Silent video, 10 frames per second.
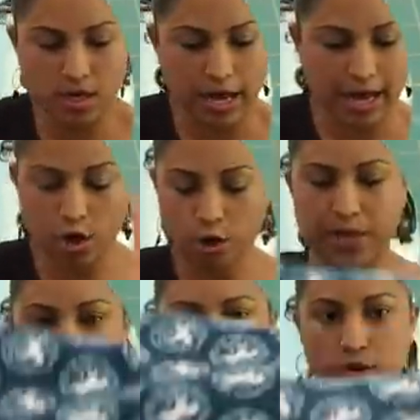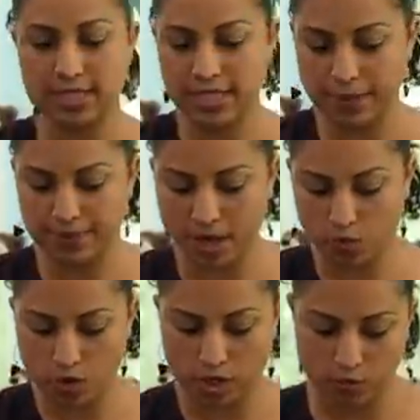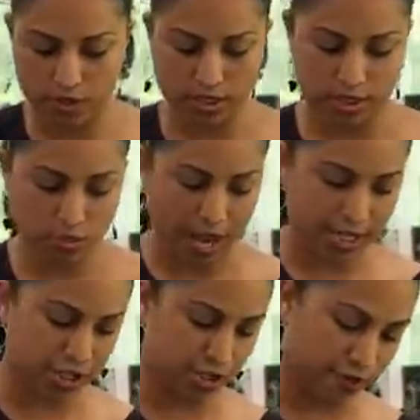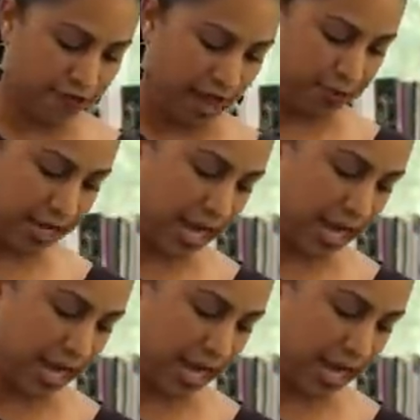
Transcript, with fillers: I hope that those tips on working with the directional fabric